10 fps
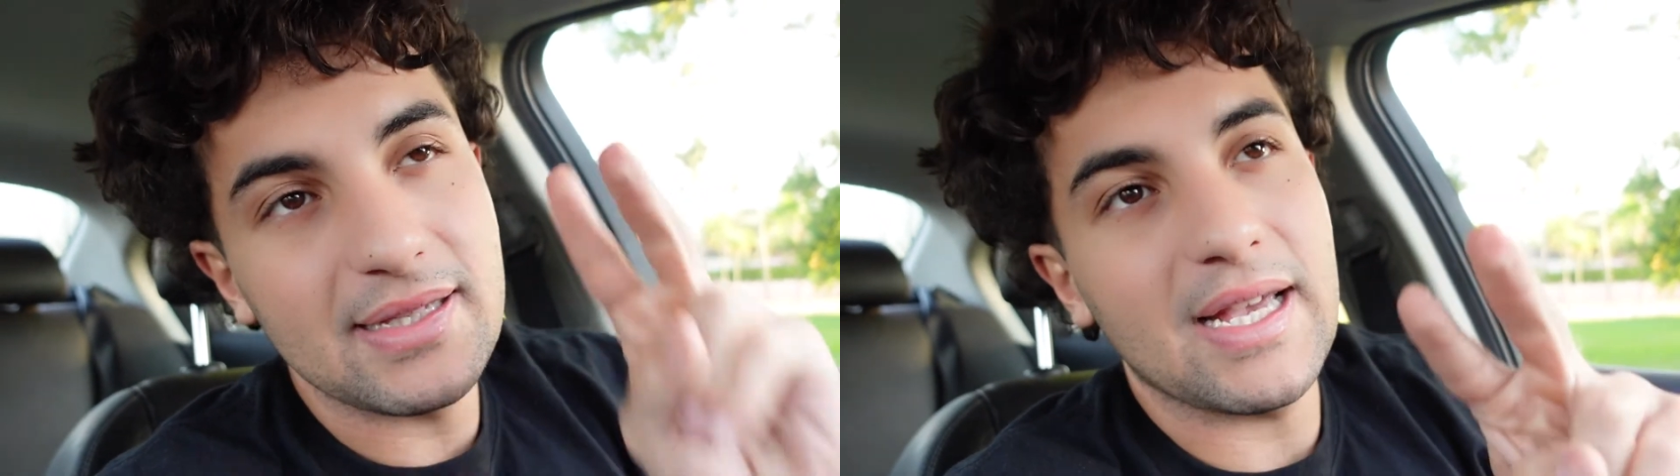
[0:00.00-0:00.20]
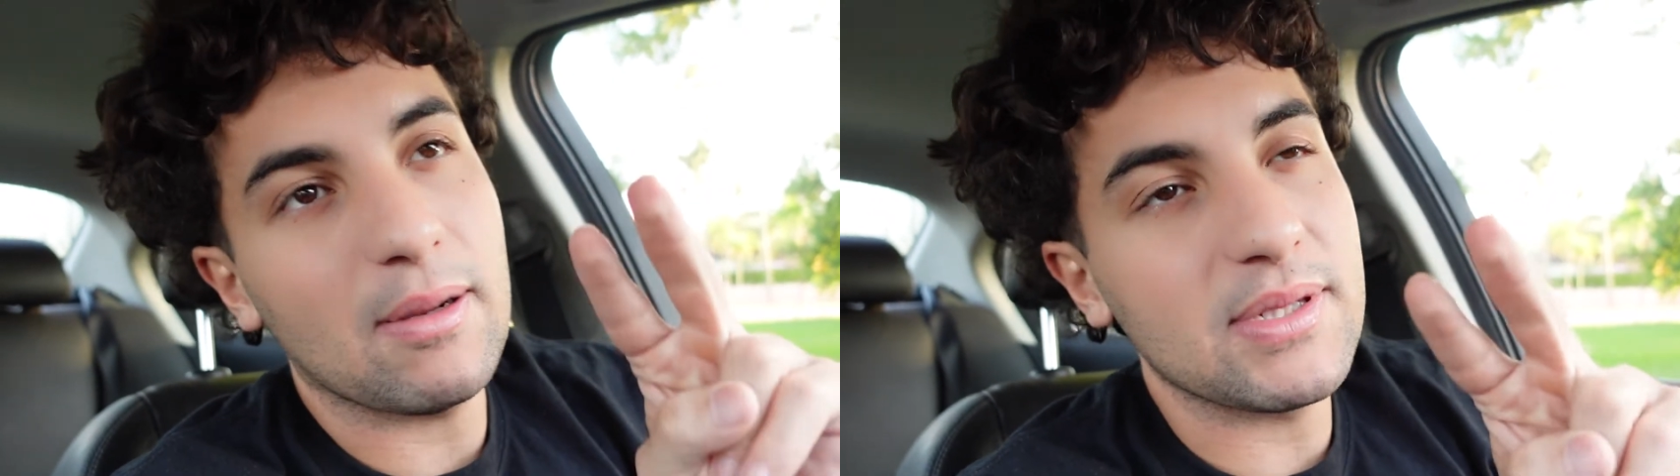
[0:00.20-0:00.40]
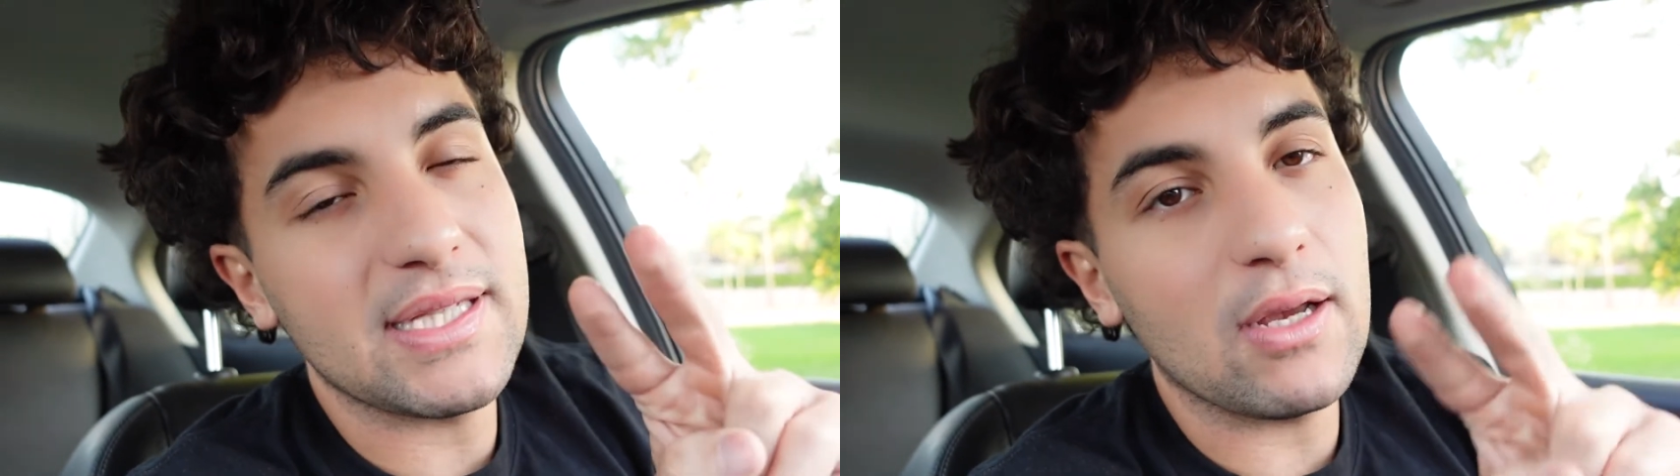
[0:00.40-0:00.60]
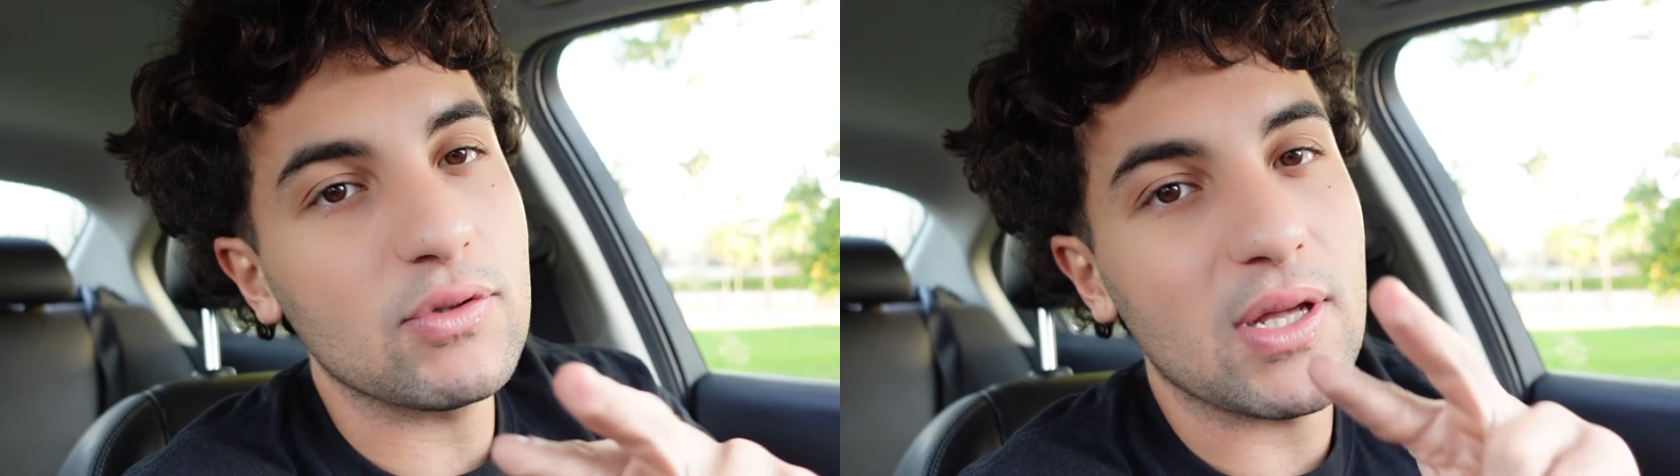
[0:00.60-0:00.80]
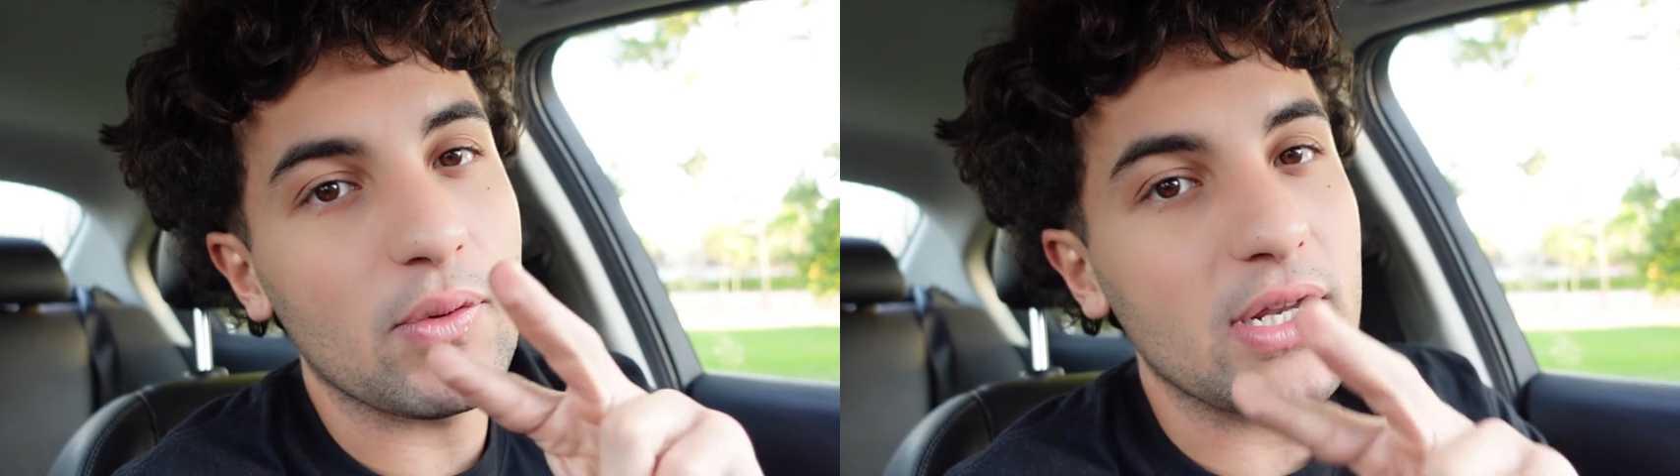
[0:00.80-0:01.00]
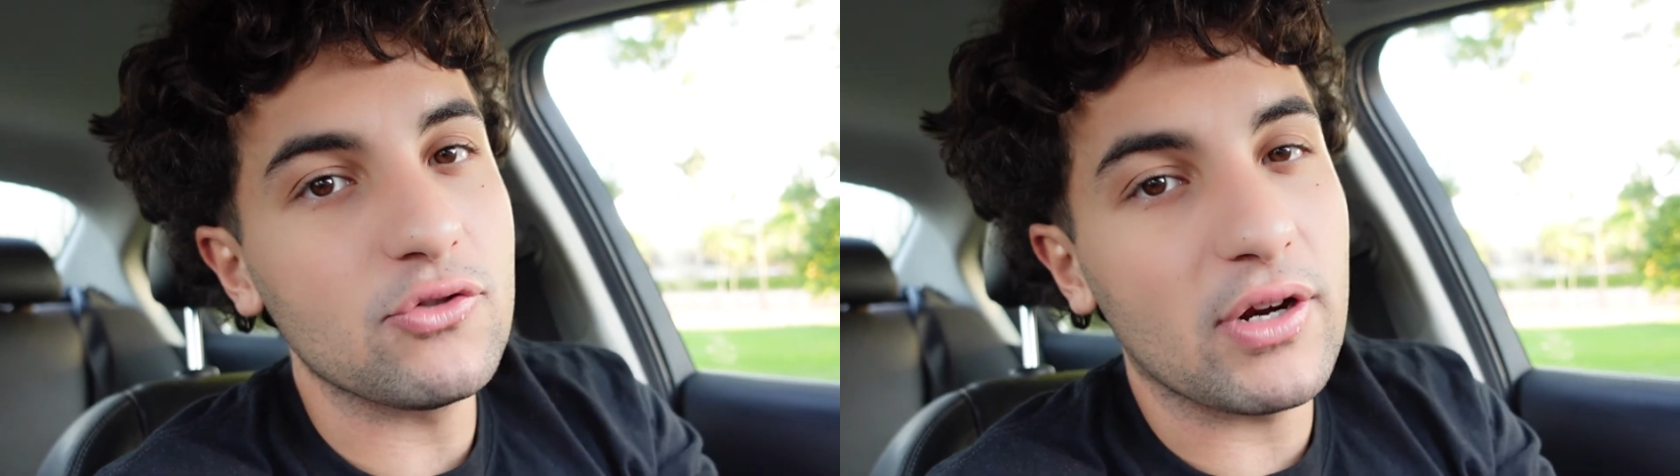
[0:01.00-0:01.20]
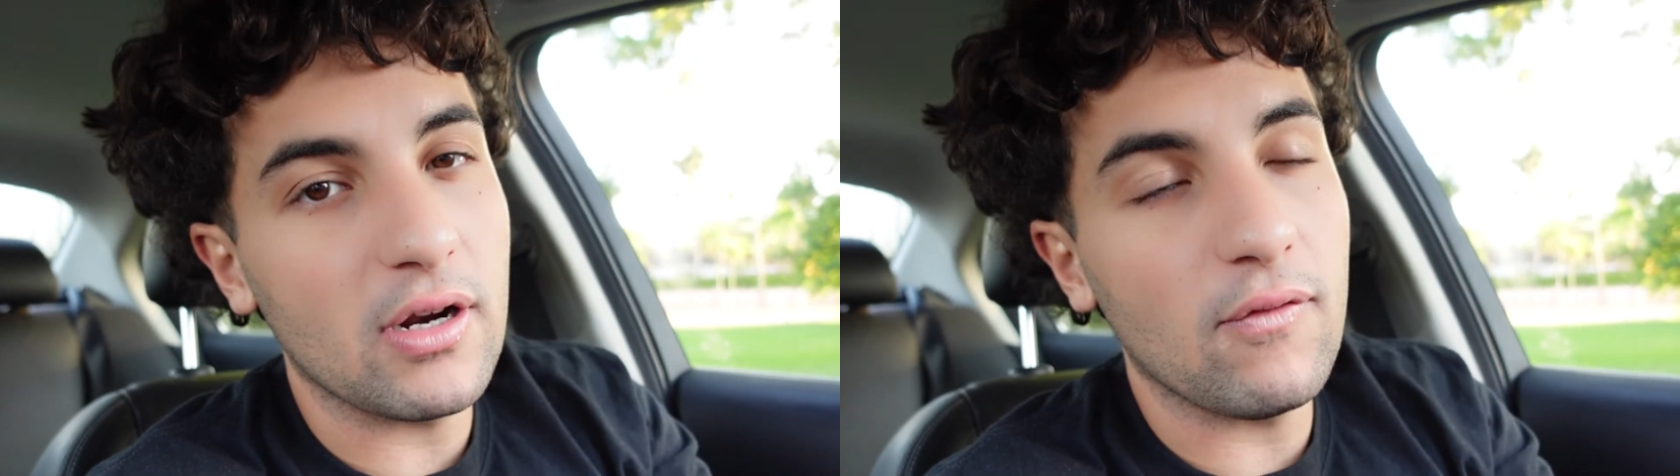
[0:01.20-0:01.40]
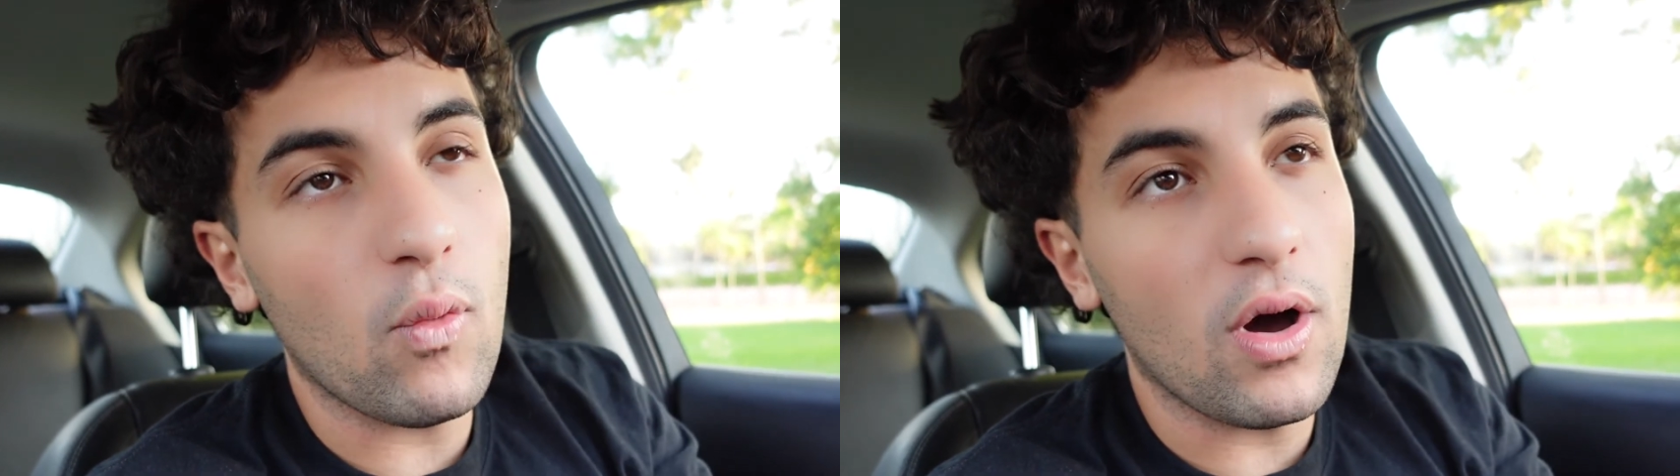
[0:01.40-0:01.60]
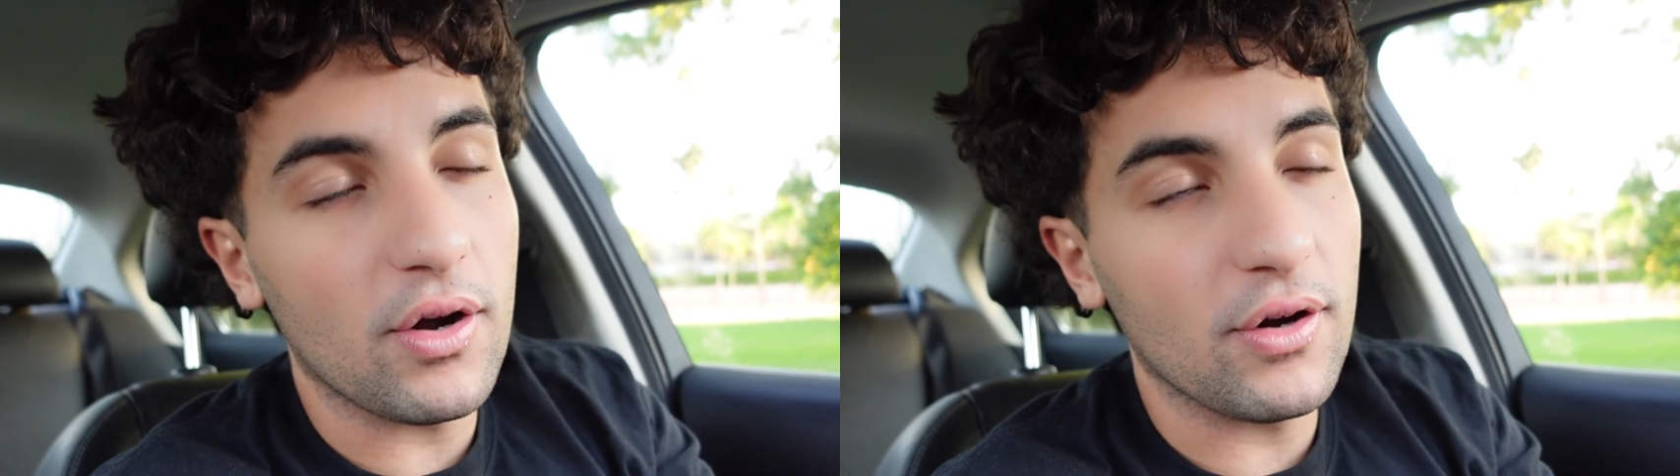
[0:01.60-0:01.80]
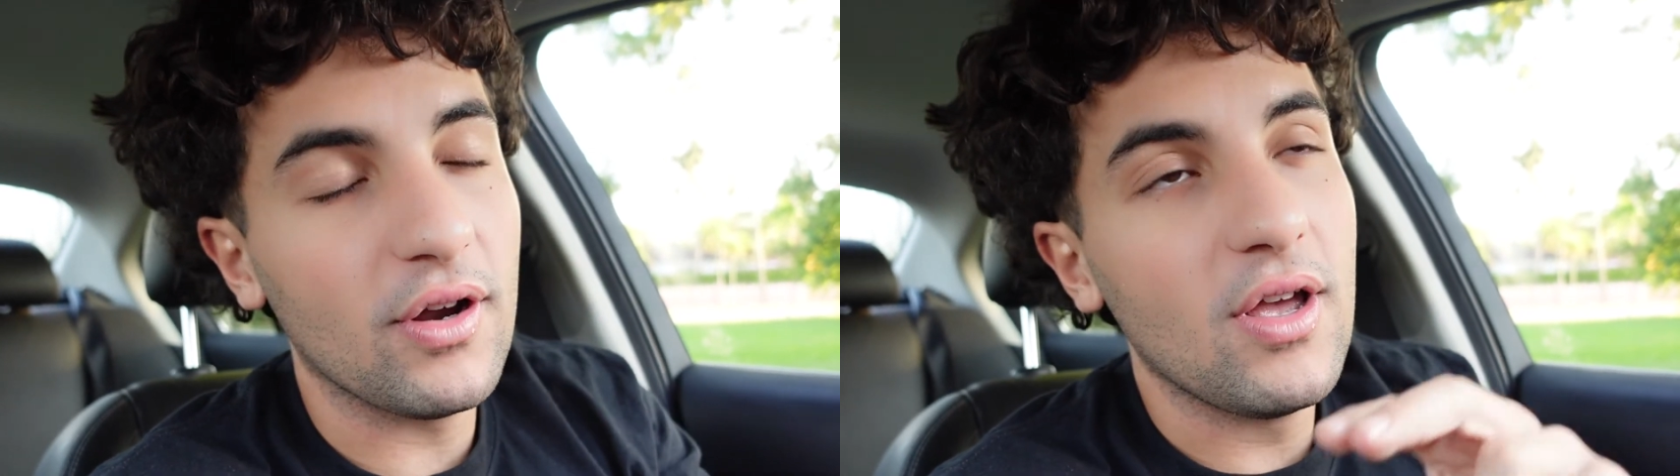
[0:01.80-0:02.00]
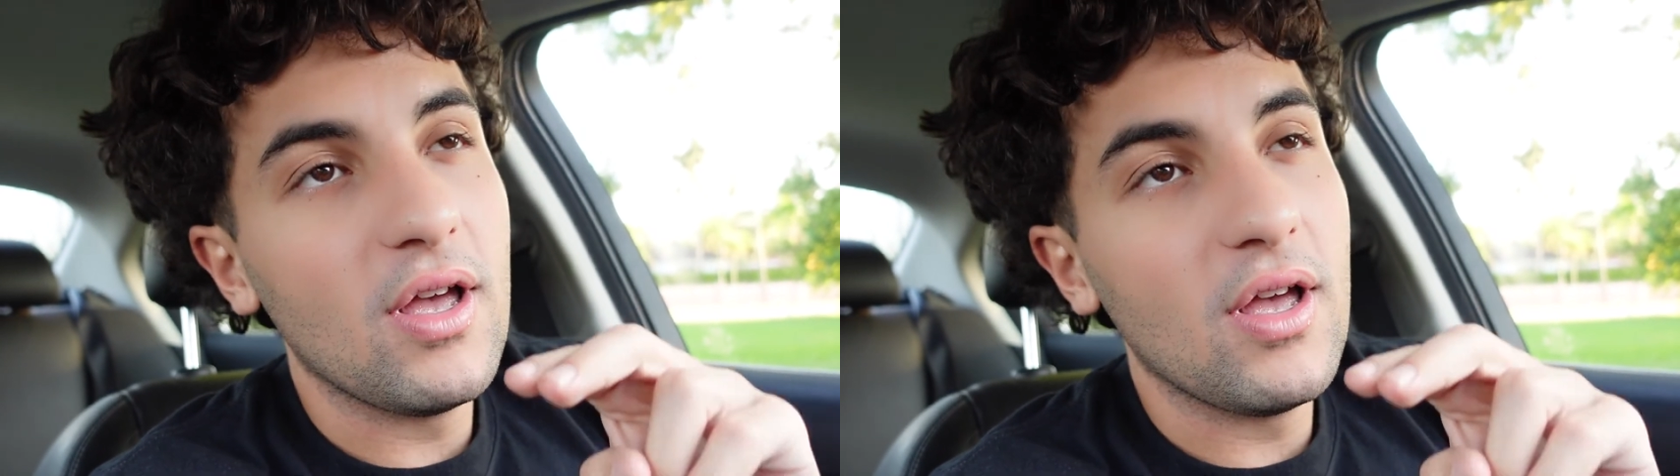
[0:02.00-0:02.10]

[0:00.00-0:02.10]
The second mistake was that we didn't drink enough water,